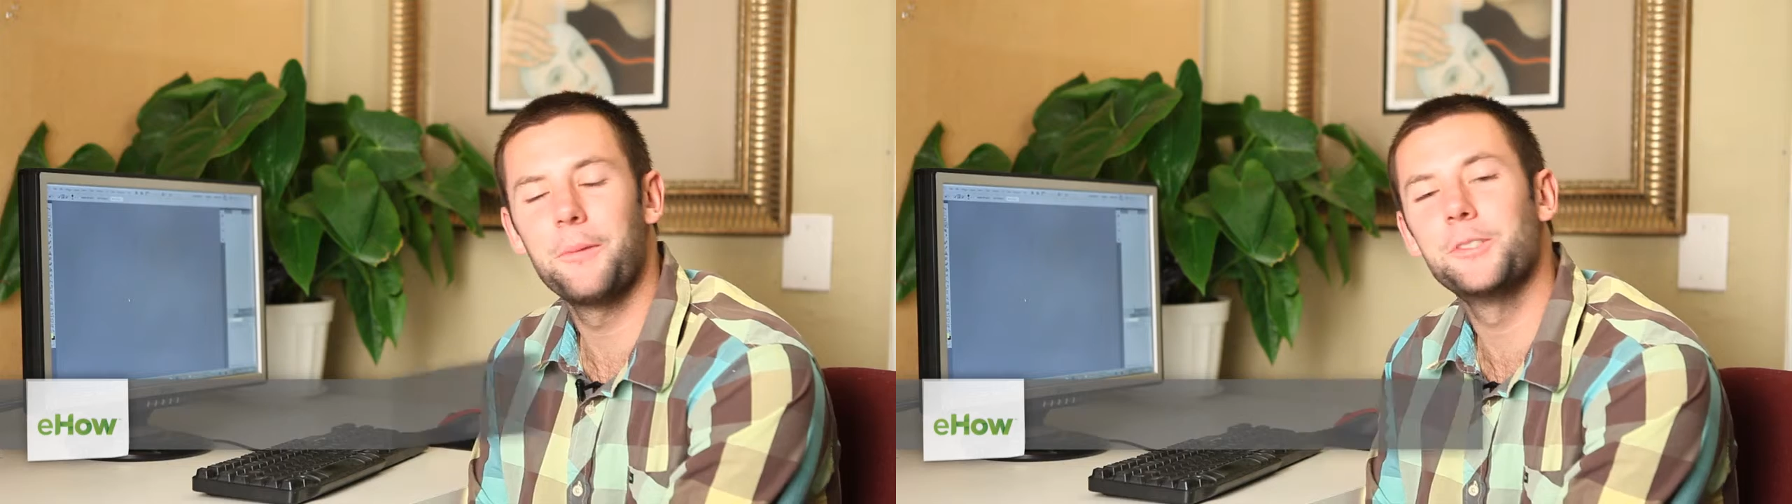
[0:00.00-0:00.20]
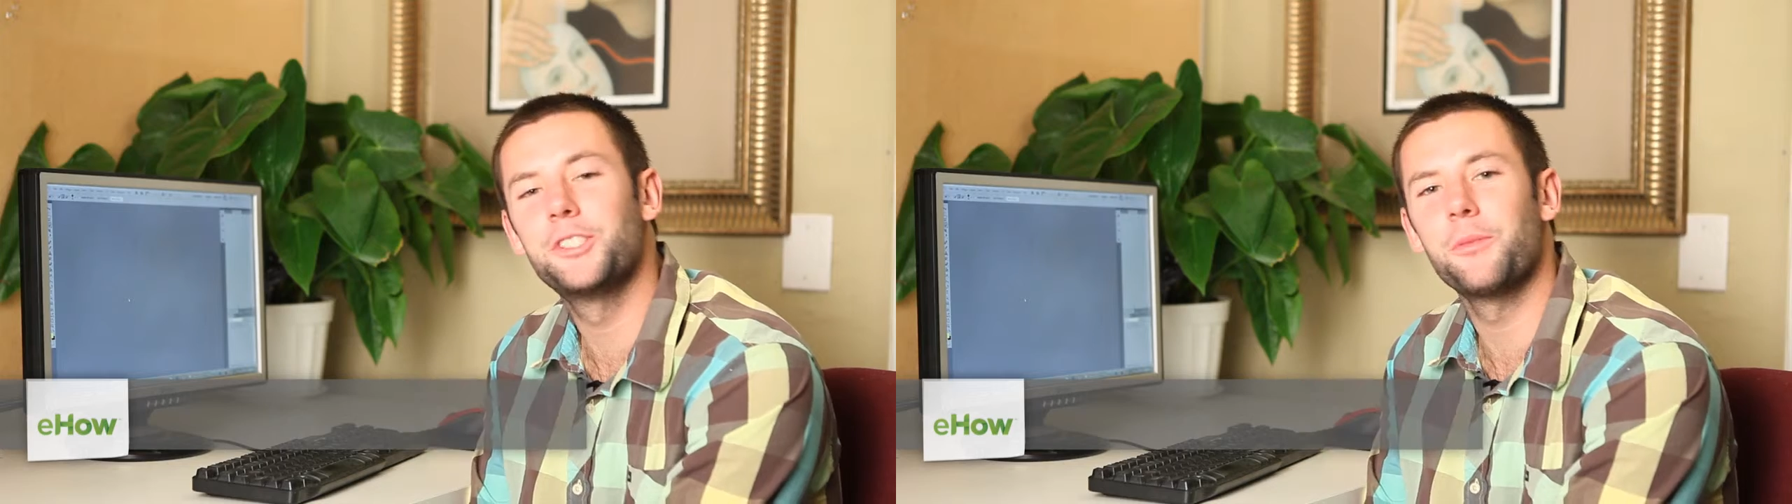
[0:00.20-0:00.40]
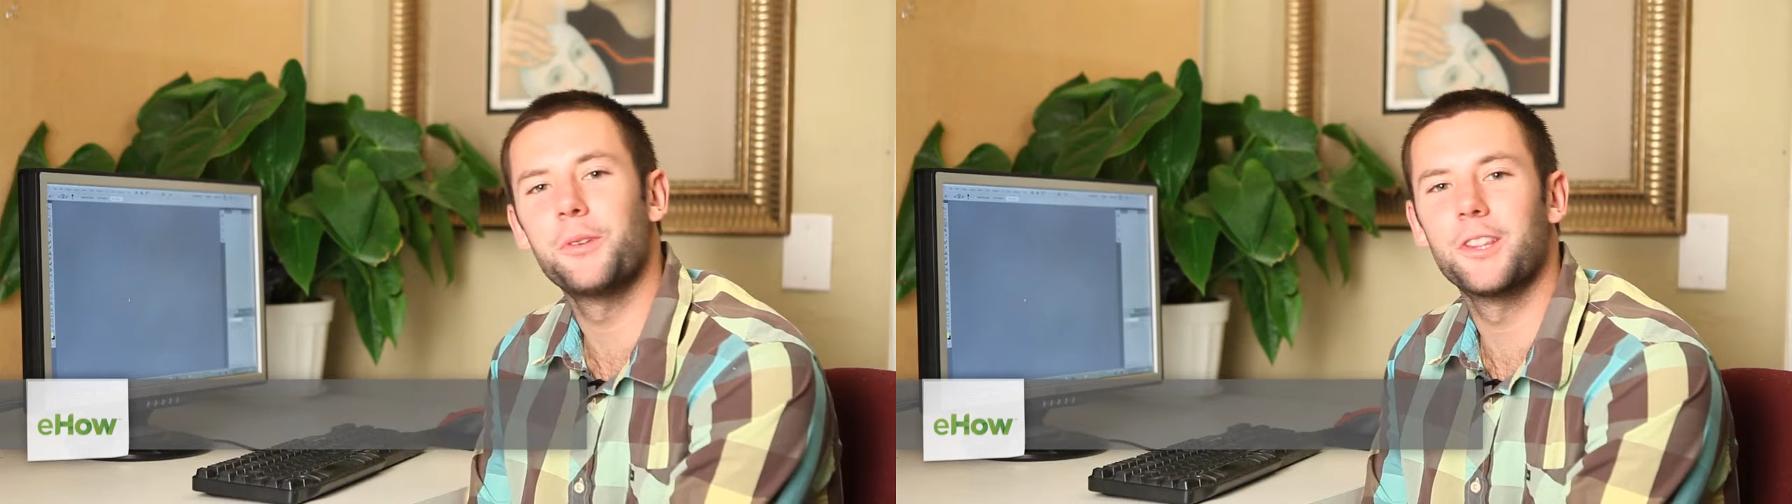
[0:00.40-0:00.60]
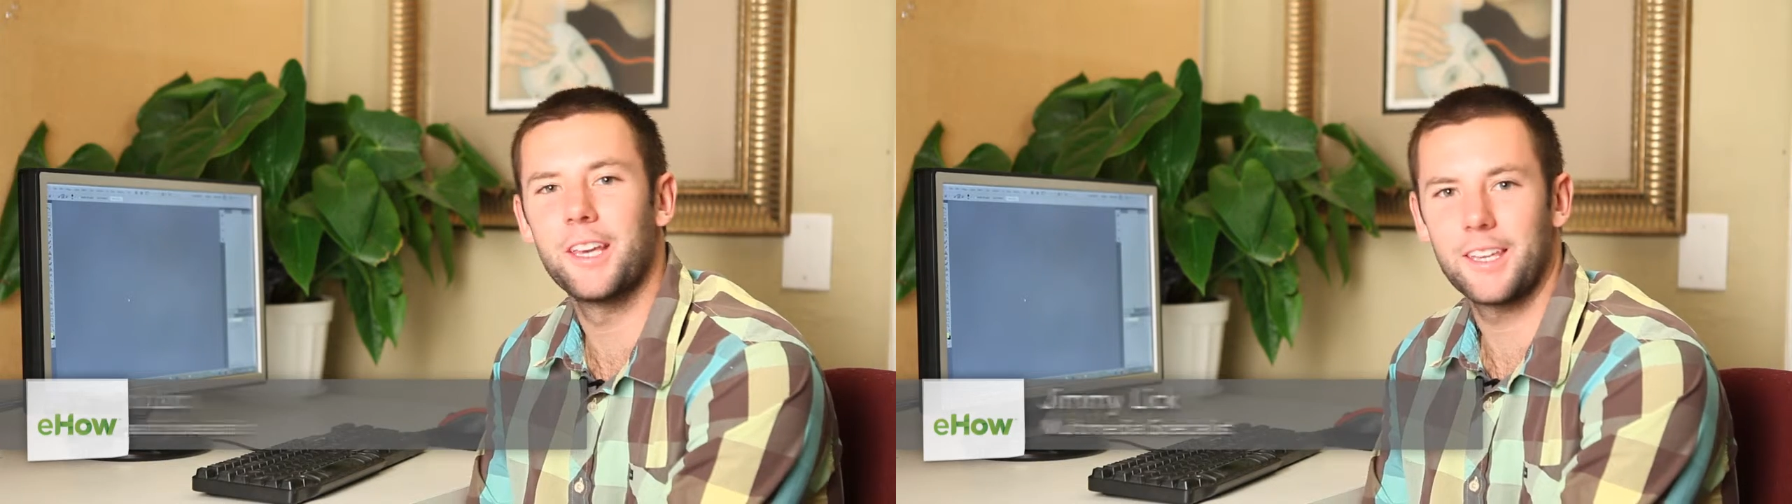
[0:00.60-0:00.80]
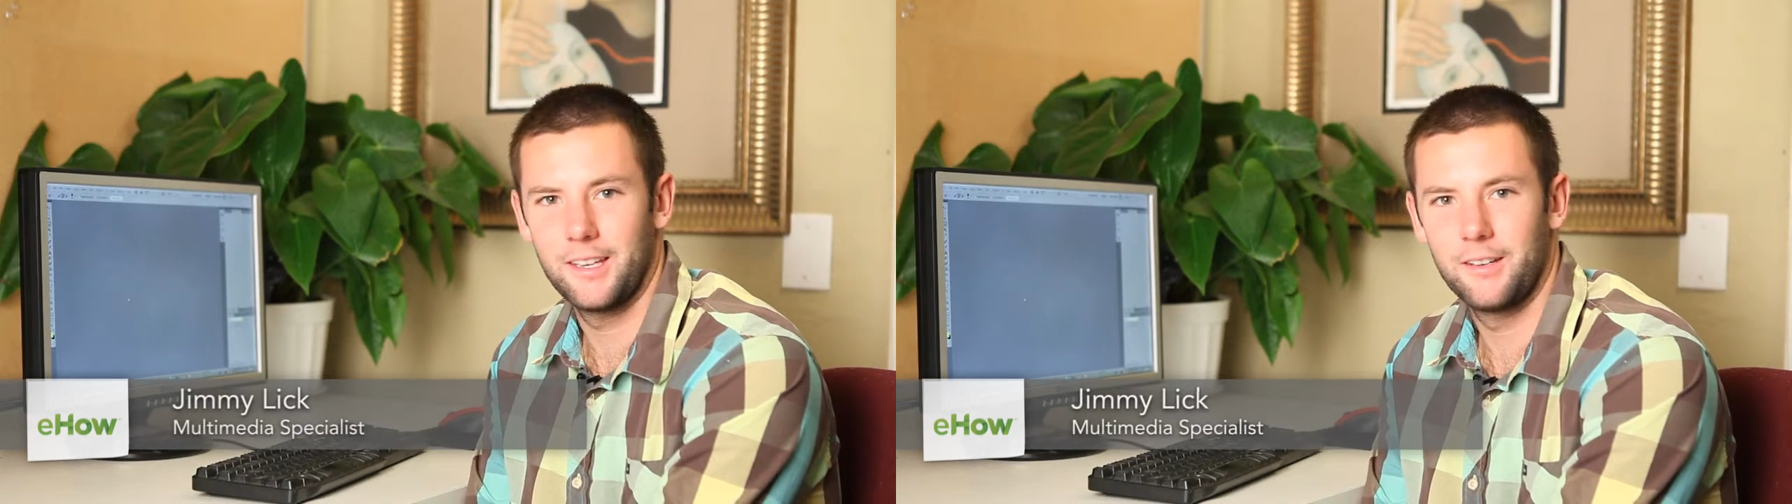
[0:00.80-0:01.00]
name is Jimmy
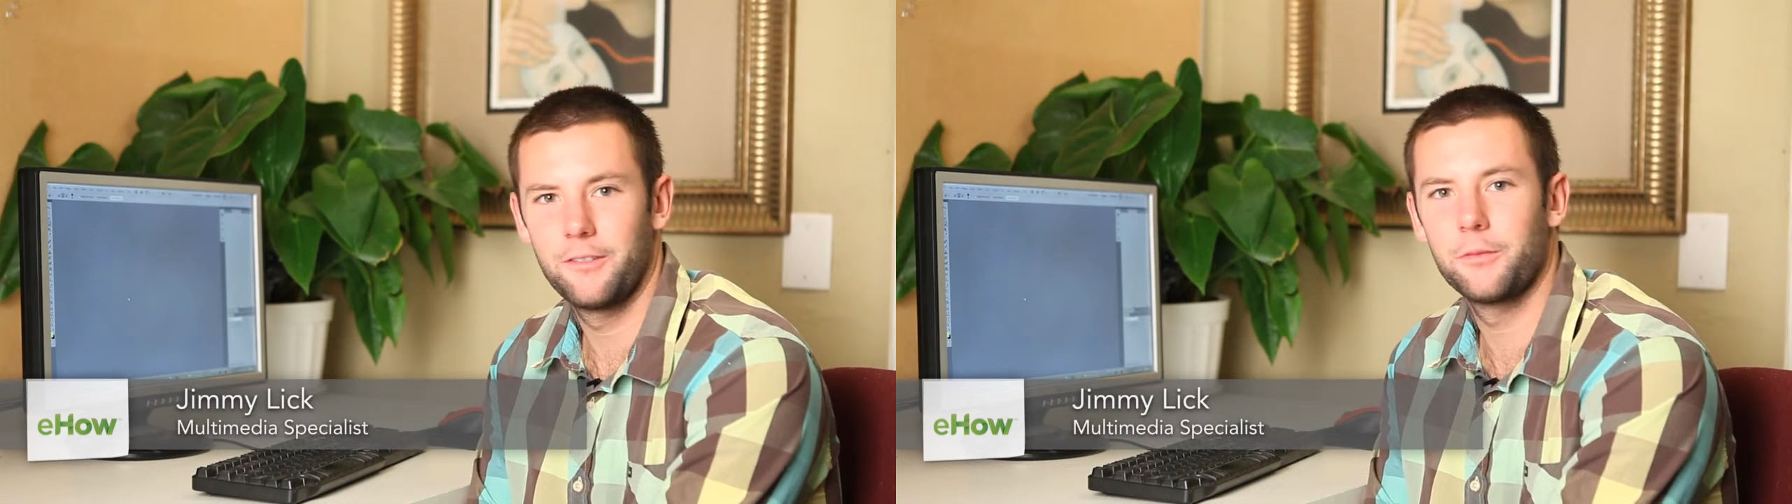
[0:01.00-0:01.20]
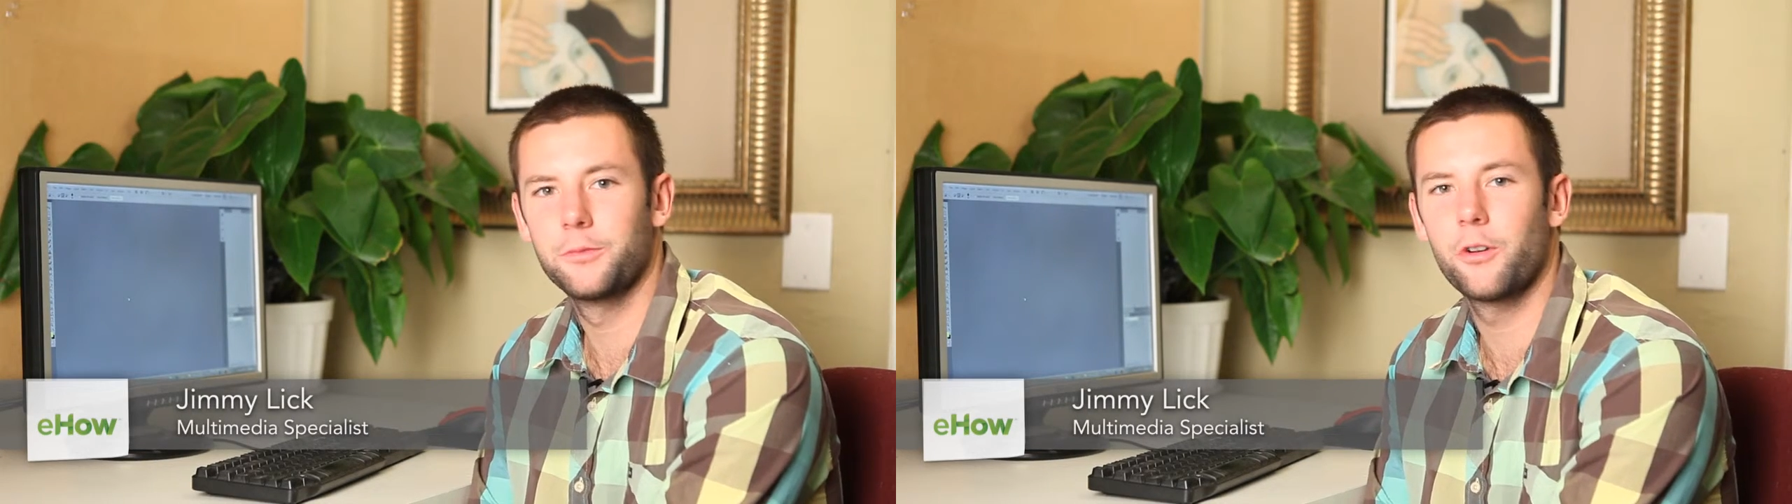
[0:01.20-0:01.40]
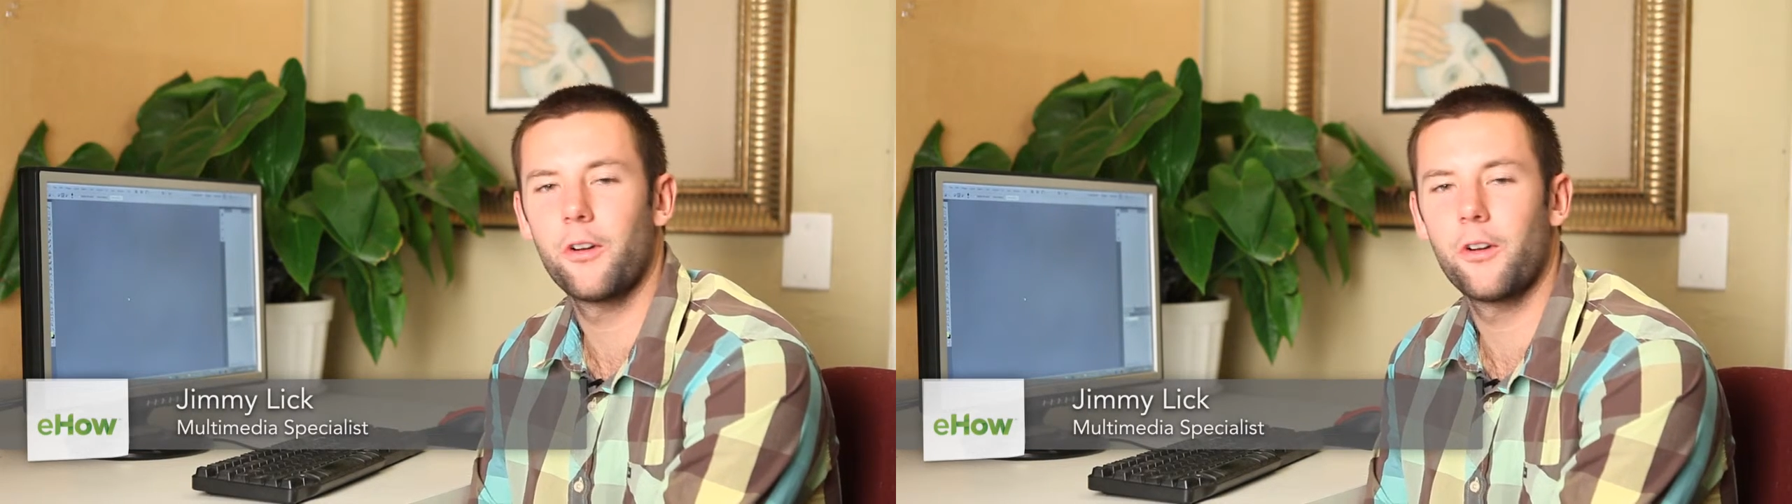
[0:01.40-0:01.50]
Lick from Drill